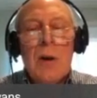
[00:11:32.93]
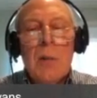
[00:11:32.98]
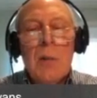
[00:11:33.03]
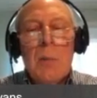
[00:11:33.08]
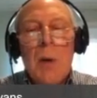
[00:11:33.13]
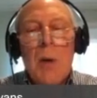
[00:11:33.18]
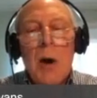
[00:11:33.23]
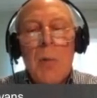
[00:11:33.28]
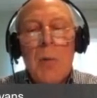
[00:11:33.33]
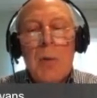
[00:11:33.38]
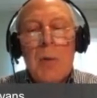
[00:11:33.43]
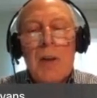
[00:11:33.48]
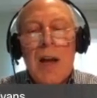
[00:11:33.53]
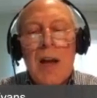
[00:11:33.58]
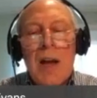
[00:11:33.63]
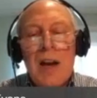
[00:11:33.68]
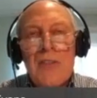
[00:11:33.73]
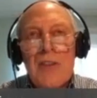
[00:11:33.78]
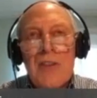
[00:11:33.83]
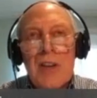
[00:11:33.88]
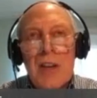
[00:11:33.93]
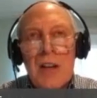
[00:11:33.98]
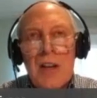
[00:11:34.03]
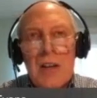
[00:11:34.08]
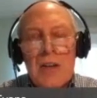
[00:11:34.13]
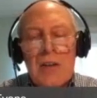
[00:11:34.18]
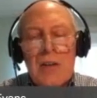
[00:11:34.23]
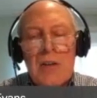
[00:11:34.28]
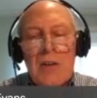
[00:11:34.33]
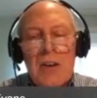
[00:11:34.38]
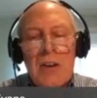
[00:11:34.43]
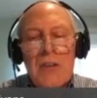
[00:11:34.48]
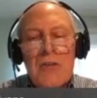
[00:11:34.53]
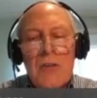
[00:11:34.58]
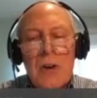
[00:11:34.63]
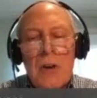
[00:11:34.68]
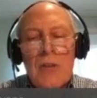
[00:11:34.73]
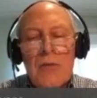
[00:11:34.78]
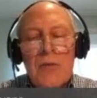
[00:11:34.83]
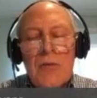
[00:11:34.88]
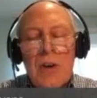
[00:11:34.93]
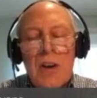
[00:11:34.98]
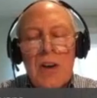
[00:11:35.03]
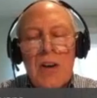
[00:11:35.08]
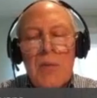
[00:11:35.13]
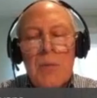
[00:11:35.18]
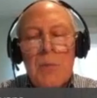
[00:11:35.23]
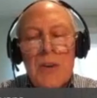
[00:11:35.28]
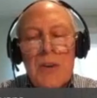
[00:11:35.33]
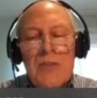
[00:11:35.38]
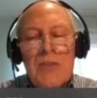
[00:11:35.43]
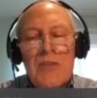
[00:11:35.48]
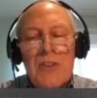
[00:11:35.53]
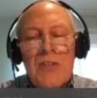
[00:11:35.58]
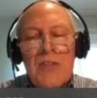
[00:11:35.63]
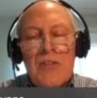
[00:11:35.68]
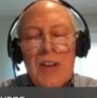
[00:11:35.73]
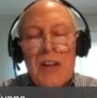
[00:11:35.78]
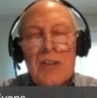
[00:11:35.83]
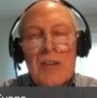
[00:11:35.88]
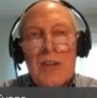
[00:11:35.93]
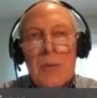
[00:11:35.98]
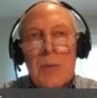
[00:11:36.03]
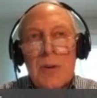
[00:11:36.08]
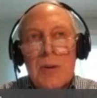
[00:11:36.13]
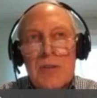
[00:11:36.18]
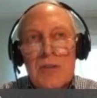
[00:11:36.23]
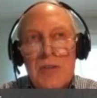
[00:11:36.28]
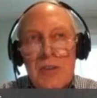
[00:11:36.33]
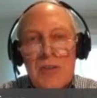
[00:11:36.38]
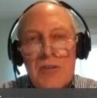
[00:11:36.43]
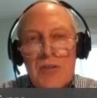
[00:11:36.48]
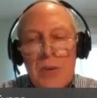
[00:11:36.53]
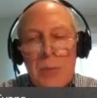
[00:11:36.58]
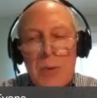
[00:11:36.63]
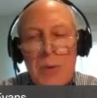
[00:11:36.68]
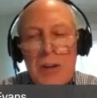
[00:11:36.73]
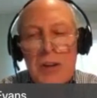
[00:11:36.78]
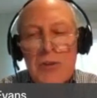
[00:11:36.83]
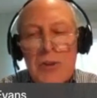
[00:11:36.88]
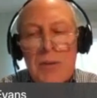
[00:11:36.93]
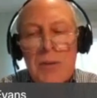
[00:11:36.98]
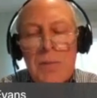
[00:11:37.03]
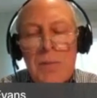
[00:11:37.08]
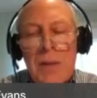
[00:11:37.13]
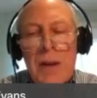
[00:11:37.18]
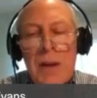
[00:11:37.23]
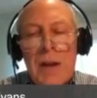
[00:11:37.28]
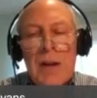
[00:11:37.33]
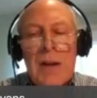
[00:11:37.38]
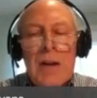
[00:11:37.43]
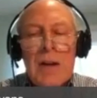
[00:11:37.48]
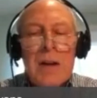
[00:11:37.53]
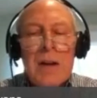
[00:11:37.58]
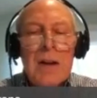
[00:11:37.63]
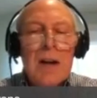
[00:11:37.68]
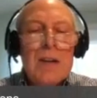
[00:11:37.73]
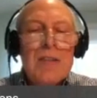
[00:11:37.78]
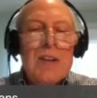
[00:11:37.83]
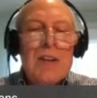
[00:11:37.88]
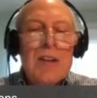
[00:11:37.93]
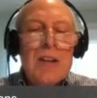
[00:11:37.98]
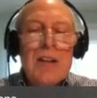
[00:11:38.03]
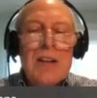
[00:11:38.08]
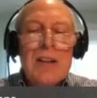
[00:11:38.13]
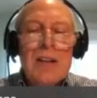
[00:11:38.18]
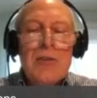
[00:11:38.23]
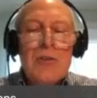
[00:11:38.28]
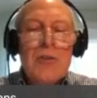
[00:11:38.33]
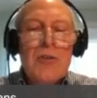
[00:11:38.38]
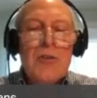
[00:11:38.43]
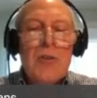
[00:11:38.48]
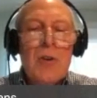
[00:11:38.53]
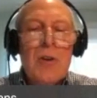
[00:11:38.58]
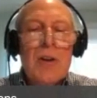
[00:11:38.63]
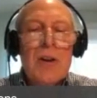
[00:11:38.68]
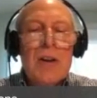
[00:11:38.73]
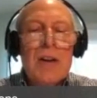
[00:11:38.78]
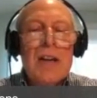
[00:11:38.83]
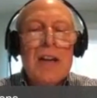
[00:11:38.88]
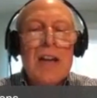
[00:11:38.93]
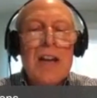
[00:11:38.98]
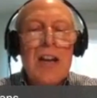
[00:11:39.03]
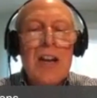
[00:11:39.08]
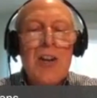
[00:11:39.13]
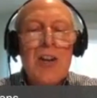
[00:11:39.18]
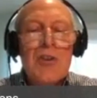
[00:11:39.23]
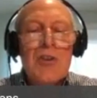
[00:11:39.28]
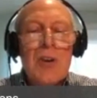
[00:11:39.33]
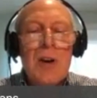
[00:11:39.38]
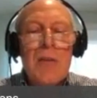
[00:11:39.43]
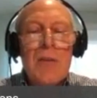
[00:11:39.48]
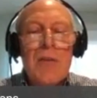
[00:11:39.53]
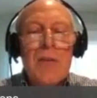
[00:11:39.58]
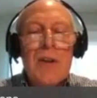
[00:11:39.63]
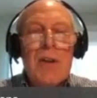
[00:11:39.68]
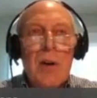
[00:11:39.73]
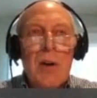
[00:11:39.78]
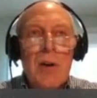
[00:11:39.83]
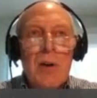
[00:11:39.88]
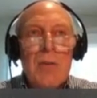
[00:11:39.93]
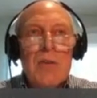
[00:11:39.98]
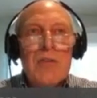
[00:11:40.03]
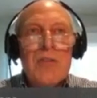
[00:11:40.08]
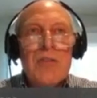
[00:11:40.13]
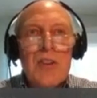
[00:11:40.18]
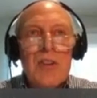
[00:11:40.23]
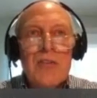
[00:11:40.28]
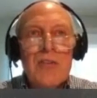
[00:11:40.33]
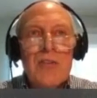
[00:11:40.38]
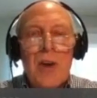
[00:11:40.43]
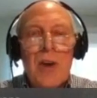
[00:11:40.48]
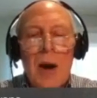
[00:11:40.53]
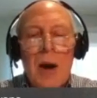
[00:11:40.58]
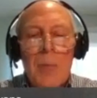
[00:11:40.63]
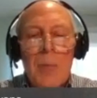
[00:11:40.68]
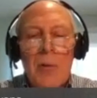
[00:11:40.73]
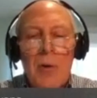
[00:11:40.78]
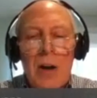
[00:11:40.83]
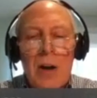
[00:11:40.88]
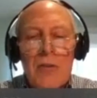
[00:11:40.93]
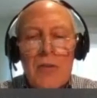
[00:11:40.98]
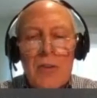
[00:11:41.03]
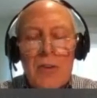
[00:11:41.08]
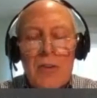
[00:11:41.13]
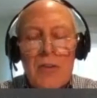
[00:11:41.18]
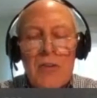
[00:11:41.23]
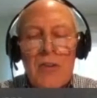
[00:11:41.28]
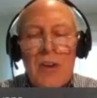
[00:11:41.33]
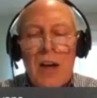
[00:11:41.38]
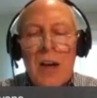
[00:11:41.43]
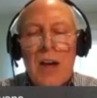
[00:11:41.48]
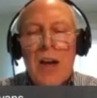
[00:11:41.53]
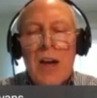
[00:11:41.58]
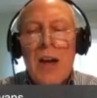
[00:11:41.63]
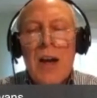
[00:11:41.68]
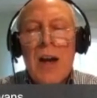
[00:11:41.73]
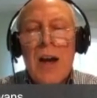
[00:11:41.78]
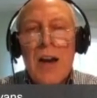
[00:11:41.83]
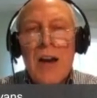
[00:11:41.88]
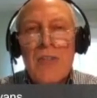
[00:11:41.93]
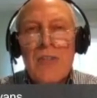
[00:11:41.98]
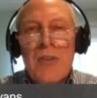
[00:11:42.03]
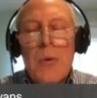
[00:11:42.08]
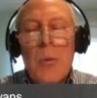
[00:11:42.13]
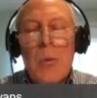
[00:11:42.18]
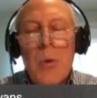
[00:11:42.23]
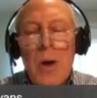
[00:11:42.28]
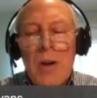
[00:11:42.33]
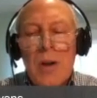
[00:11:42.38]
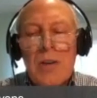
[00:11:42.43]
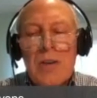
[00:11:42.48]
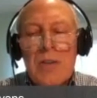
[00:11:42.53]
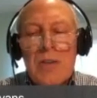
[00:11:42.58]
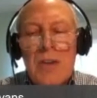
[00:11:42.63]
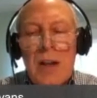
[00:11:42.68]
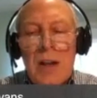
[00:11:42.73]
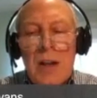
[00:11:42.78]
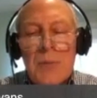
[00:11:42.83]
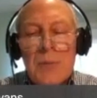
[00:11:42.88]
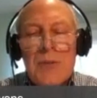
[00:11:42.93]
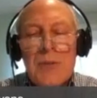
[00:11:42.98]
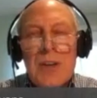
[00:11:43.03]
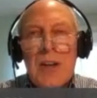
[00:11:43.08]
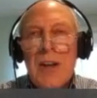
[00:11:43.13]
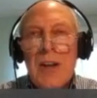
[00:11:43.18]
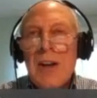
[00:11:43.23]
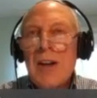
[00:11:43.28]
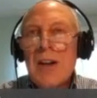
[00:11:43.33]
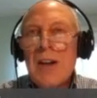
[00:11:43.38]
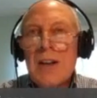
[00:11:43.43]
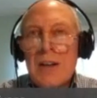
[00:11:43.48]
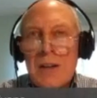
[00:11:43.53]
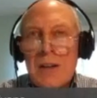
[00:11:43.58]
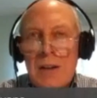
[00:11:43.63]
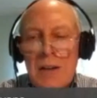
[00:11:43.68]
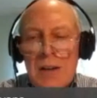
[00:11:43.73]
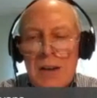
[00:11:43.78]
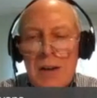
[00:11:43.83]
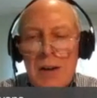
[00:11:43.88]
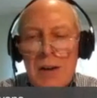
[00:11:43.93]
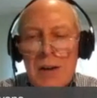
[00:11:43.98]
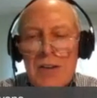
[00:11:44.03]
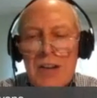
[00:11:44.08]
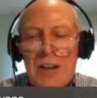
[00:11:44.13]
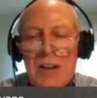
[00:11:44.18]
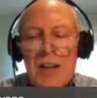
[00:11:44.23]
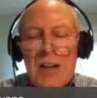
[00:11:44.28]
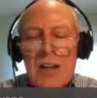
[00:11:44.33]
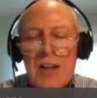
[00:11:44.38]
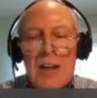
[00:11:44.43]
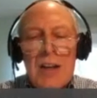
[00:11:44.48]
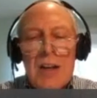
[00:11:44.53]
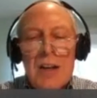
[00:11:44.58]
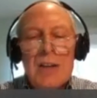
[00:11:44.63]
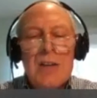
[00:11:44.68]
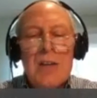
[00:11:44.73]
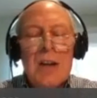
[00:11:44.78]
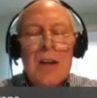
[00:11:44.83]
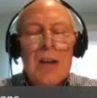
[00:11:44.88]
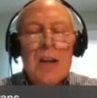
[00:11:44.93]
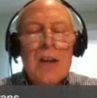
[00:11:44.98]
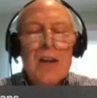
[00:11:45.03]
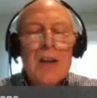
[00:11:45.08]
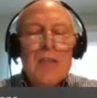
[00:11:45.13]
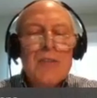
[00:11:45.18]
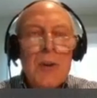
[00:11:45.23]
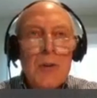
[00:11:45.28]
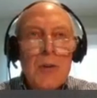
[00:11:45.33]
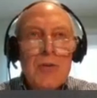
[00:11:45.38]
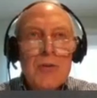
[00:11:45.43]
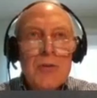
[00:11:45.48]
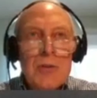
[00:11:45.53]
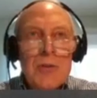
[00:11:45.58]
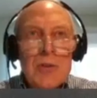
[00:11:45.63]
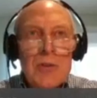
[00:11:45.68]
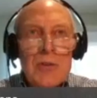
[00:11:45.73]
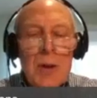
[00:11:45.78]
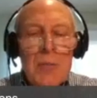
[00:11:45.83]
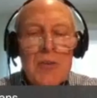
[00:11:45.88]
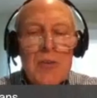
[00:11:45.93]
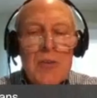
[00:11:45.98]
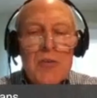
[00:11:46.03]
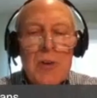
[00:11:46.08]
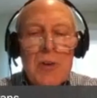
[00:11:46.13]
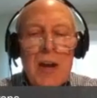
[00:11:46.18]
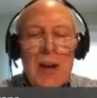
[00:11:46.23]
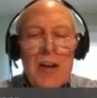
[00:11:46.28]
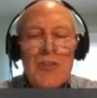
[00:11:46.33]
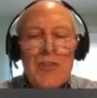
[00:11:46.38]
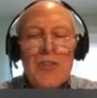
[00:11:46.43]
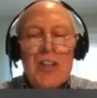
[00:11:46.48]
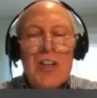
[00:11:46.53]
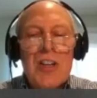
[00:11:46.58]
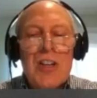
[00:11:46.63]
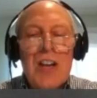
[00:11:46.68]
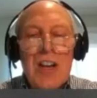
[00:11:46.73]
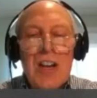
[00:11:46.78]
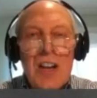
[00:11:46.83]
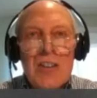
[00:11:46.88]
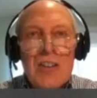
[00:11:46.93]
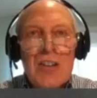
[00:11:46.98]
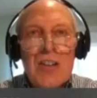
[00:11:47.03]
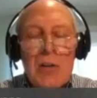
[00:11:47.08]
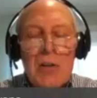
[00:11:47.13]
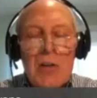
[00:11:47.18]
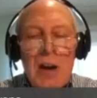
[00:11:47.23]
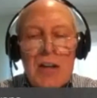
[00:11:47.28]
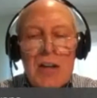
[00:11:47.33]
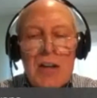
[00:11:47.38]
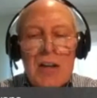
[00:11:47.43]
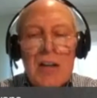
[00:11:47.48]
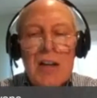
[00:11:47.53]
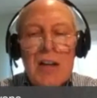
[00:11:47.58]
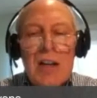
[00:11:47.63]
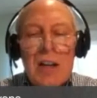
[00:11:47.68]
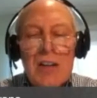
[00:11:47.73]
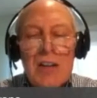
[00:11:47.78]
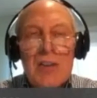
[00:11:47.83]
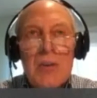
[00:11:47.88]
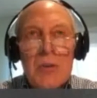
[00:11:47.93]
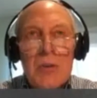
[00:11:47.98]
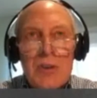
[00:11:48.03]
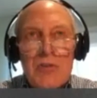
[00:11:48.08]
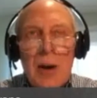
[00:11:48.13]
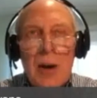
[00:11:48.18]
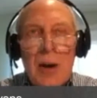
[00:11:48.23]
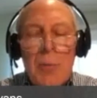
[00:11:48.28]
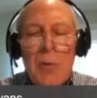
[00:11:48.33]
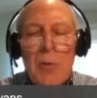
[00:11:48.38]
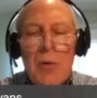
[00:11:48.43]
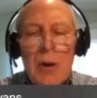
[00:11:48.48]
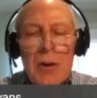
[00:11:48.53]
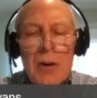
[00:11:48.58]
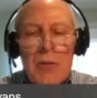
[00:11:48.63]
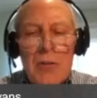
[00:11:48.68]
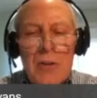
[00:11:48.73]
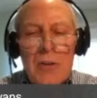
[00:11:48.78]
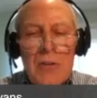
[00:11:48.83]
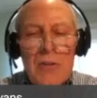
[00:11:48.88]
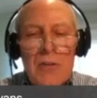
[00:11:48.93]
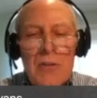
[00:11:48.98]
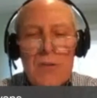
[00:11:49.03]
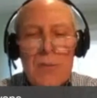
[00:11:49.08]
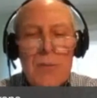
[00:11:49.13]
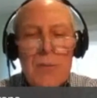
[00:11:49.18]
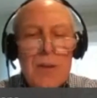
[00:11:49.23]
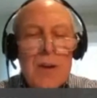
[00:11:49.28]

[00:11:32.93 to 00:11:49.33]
mobilizing increased Australian business sector participation, ideally ensuring each of their overseas operations has a well-developed, clearly articulated social development strategy integrated into its operations.